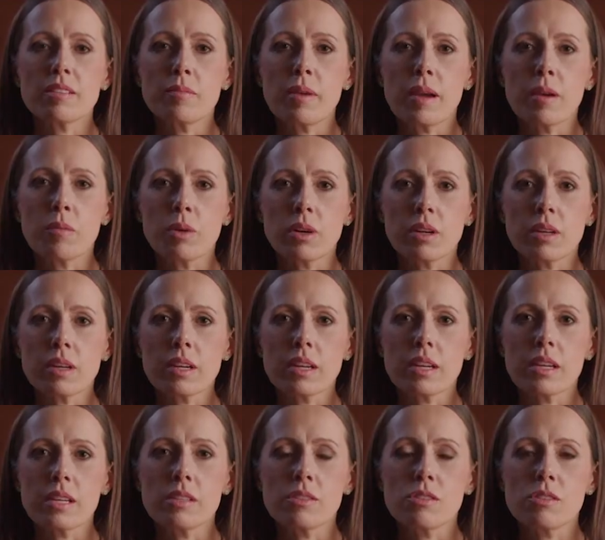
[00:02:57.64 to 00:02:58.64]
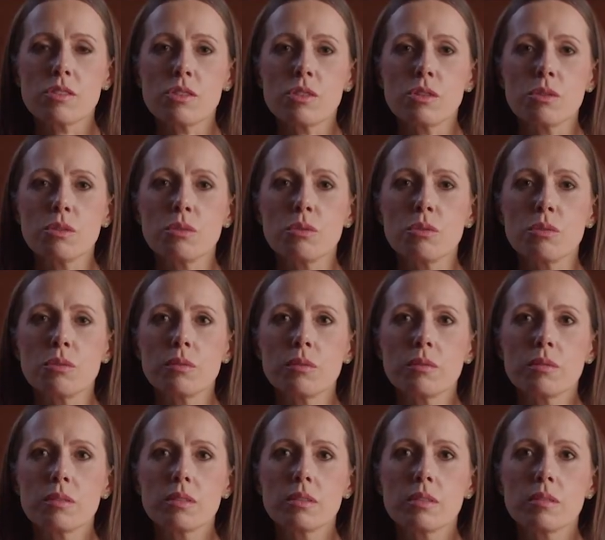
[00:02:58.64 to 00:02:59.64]
of my work is to
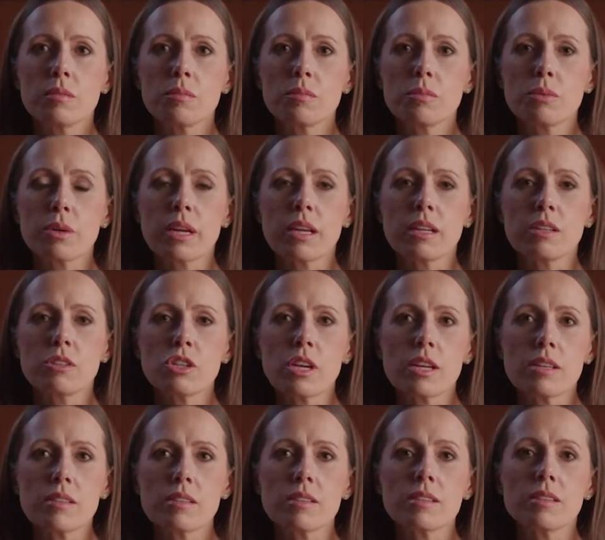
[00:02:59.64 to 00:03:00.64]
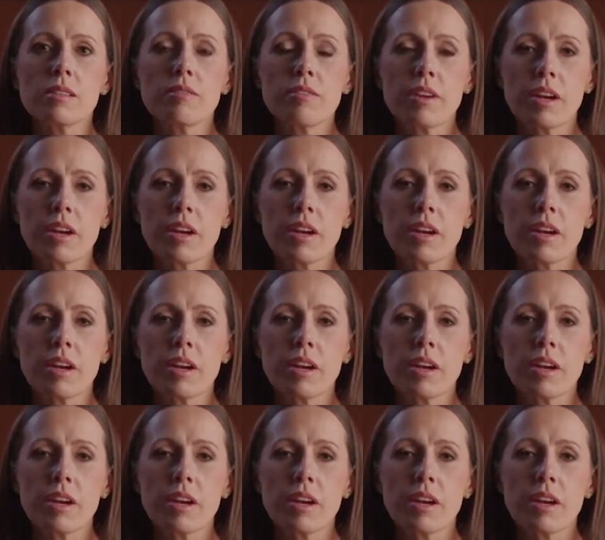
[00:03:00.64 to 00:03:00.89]
bring justice and